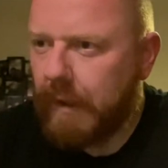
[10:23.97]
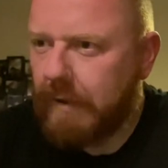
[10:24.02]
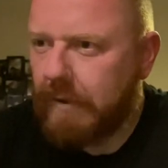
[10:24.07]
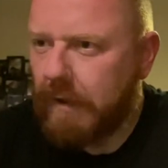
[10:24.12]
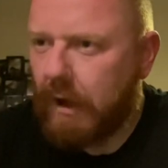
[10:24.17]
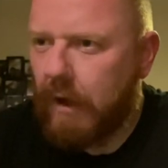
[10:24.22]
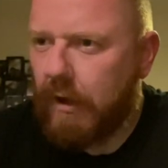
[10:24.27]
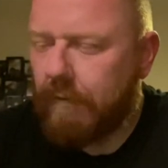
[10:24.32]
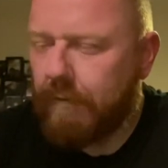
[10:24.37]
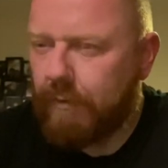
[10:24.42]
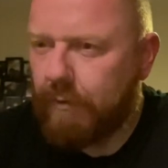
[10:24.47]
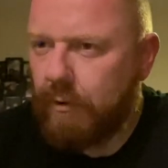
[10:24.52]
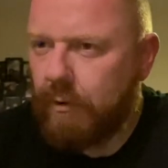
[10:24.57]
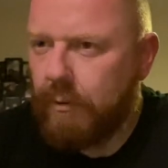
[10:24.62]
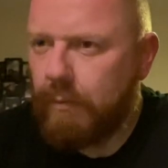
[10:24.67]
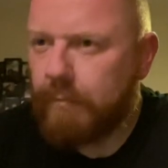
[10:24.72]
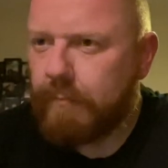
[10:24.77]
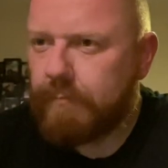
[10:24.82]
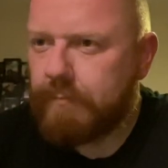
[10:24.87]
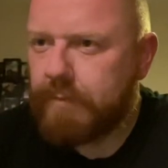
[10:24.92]
Dark
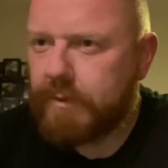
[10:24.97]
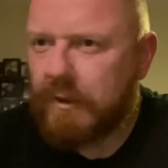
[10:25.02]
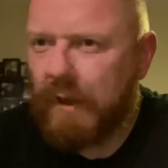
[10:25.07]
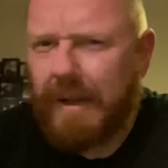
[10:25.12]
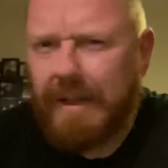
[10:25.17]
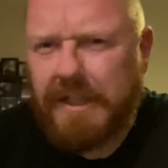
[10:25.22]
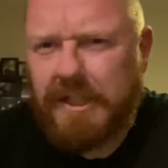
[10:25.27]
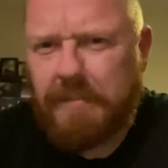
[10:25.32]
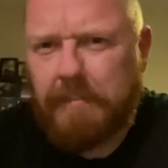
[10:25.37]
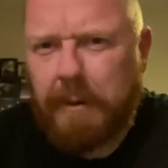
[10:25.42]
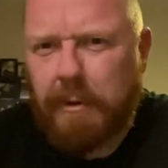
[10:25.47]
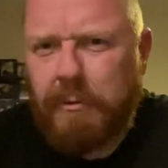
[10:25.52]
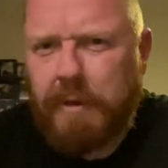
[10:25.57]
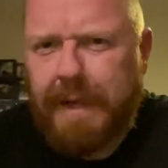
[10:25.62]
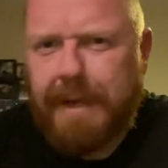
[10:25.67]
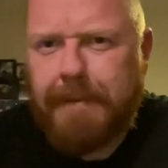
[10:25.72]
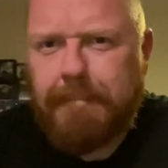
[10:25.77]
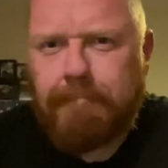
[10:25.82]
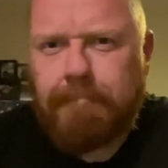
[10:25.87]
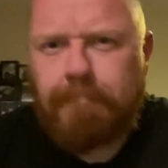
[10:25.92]
fruit, slightly
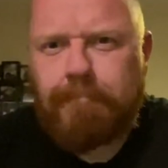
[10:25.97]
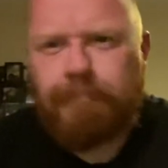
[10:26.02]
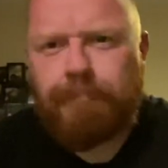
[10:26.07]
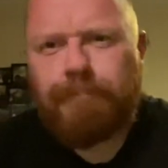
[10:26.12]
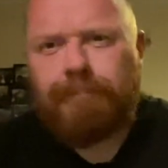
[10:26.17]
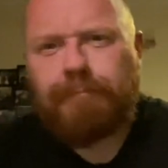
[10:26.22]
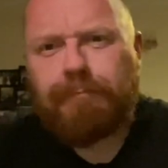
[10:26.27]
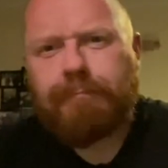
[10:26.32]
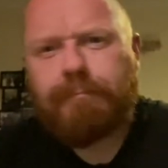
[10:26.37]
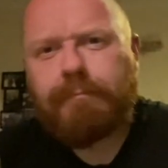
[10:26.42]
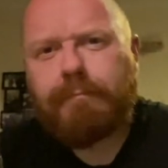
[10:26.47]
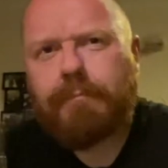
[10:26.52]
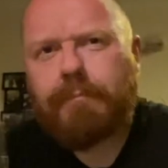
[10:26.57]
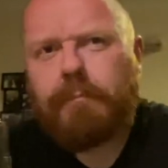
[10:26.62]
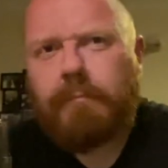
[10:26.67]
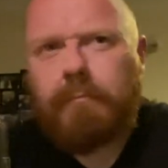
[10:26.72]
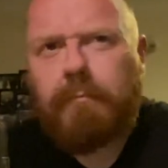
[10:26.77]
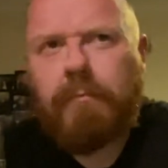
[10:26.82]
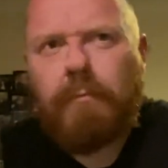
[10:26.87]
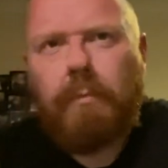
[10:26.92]
smoky.
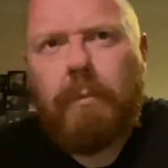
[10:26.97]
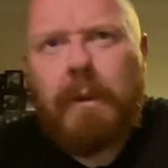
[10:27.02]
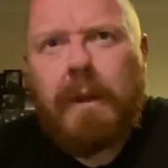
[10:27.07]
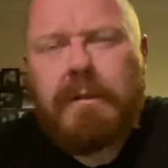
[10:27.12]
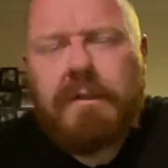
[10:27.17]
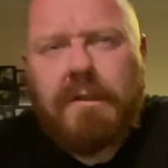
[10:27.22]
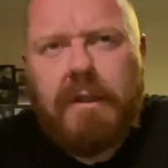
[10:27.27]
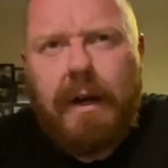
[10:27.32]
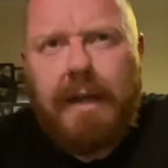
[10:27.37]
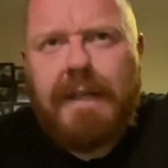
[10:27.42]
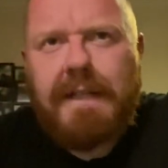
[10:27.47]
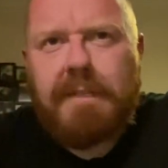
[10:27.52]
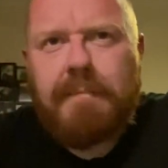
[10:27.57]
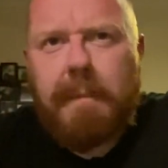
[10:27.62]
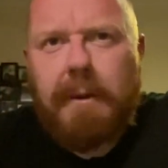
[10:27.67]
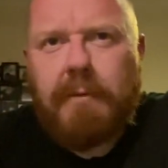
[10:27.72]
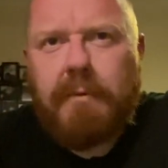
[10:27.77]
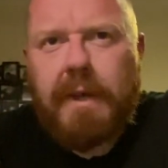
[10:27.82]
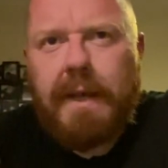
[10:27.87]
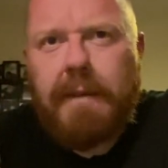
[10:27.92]
Slightly
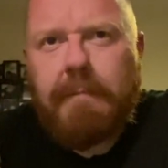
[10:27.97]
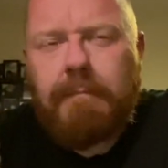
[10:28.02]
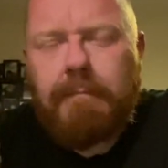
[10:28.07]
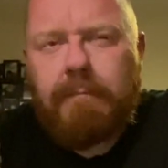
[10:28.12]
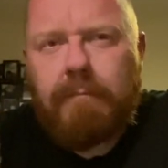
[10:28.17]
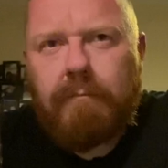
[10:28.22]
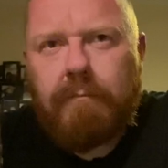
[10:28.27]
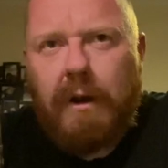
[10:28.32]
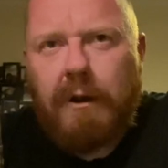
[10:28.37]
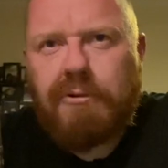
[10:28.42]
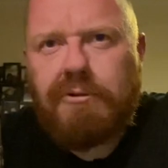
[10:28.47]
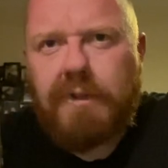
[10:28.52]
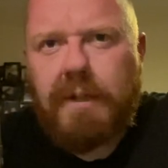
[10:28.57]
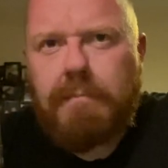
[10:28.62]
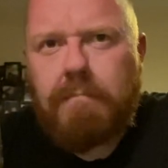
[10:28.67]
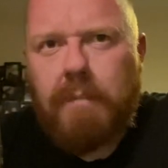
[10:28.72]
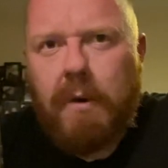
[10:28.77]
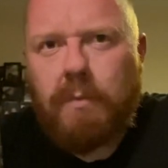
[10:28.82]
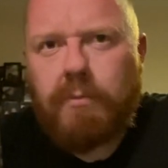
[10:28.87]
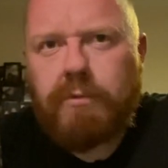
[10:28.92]
smoky,
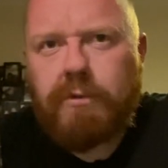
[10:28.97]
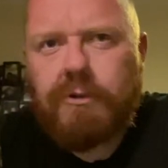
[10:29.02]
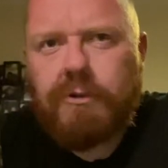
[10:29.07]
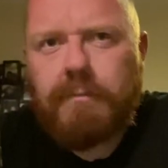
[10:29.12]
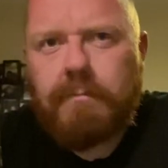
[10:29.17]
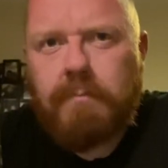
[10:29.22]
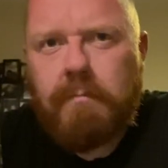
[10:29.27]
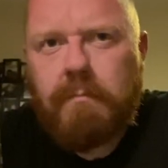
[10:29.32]
roasted malts.